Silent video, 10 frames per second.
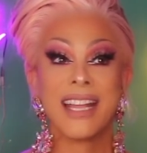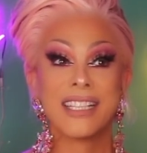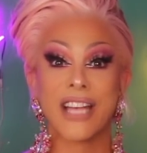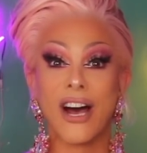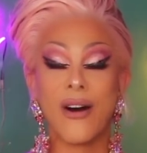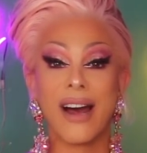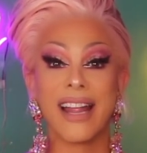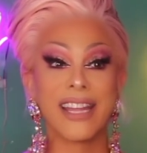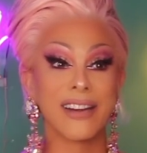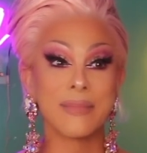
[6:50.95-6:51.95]
So
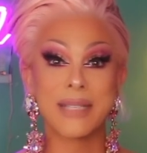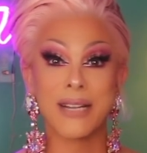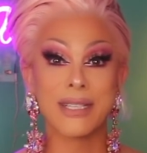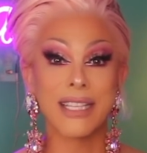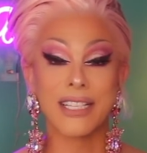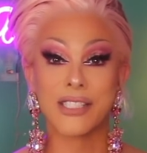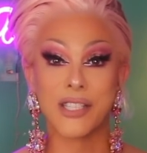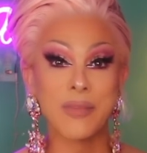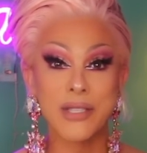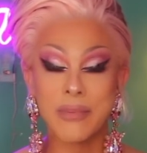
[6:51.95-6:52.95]
their lip sync was like
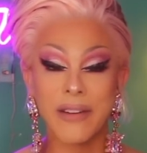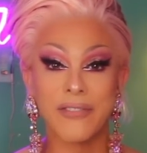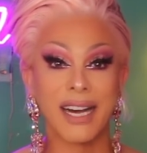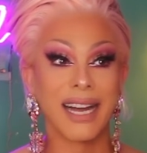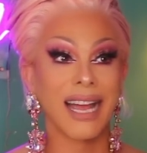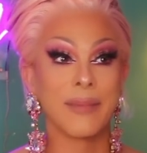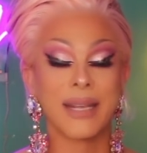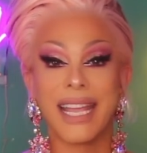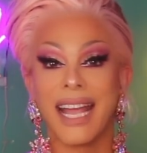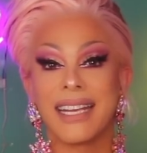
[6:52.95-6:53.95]
super, super fun. I
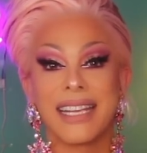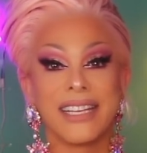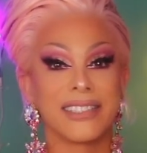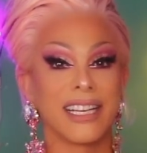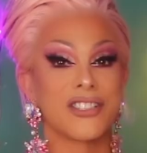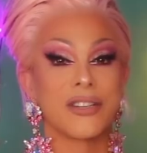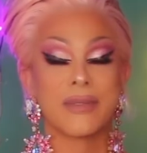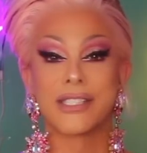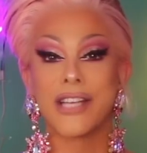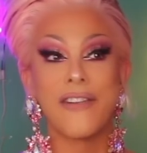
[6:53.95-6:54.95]
mean, Candy killed it. She
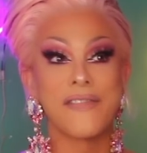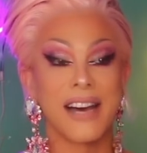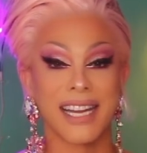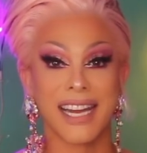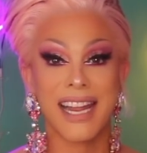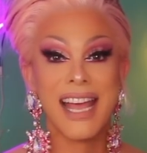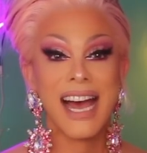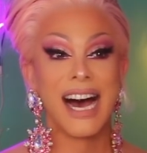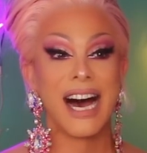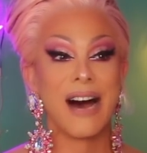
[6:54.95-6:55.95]
was so funny.
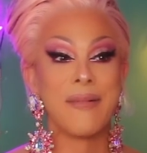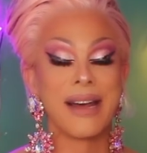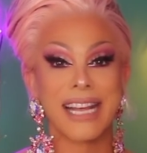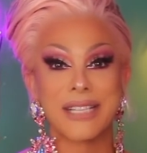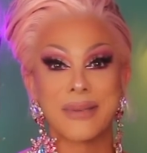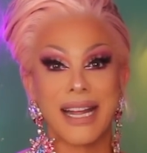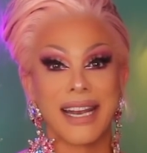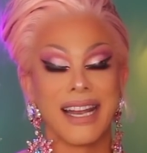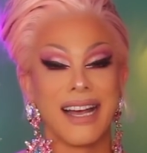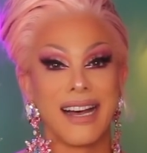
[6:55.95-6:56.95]
That's what I
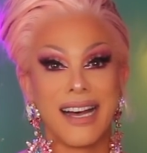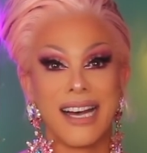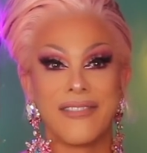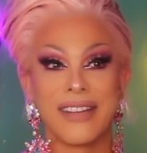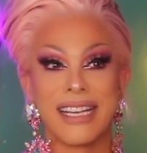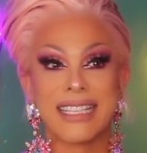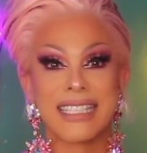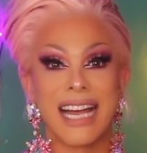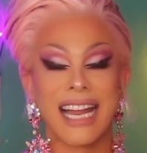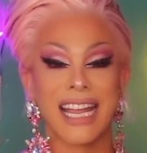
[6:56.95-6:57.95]
love is
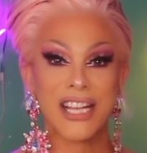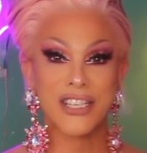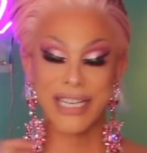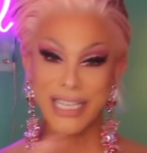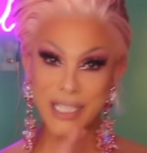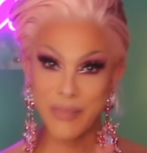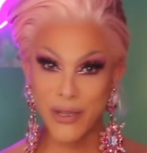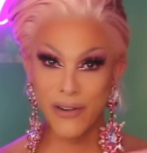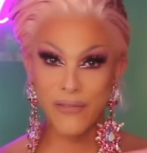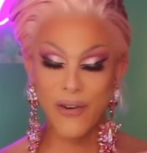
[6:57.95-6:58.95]
like she looks
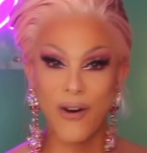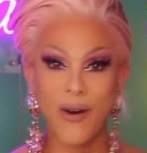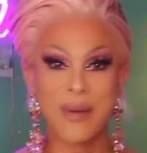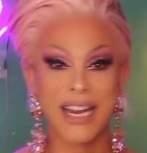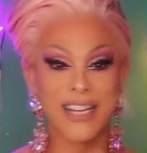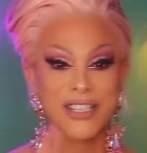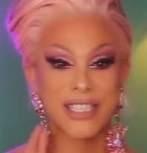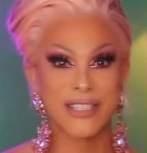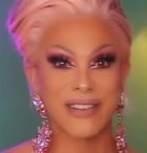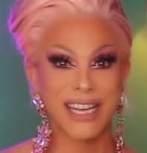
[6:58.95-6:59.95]
beautiful, but yeah, she's
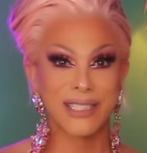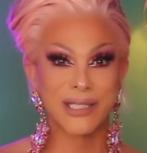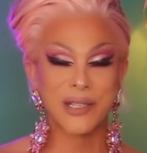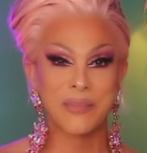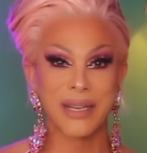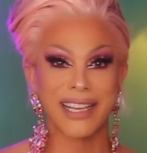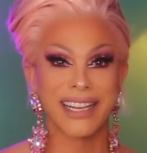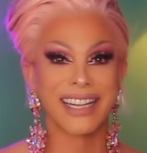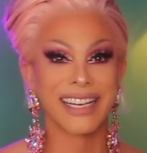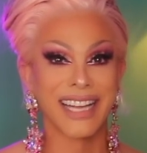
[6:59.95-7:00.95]
still kind of
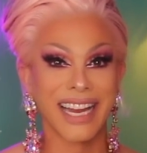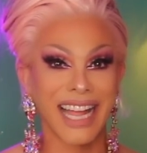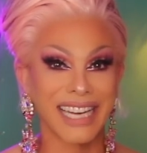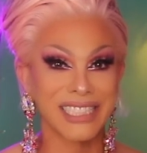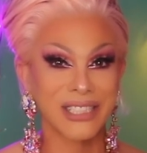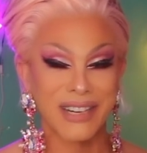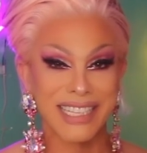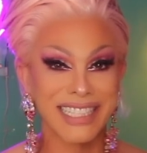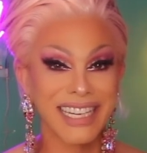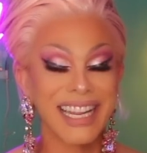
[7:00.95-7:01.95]
stupid and like acting
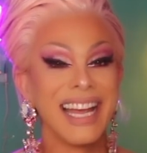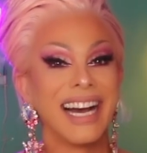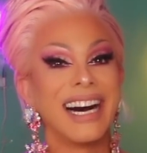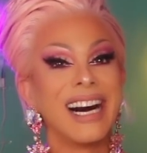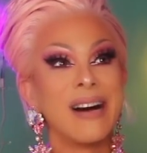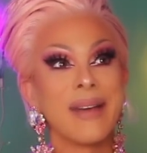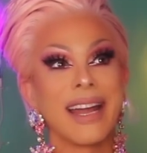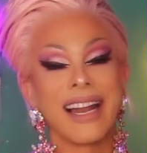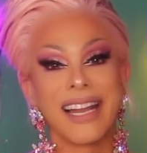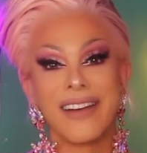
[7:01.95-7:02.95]
crazy.
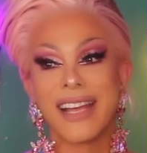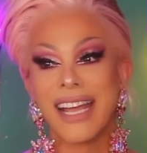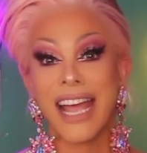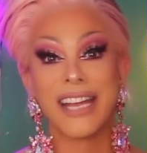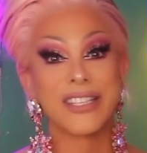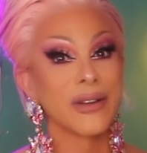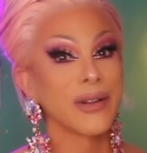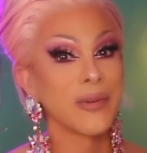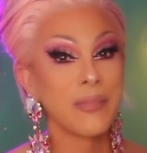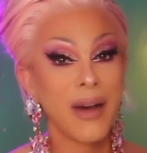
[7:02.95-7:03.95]
And I love it. And so
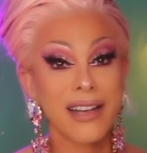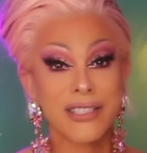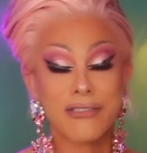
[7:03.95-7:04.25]
did RuPaul.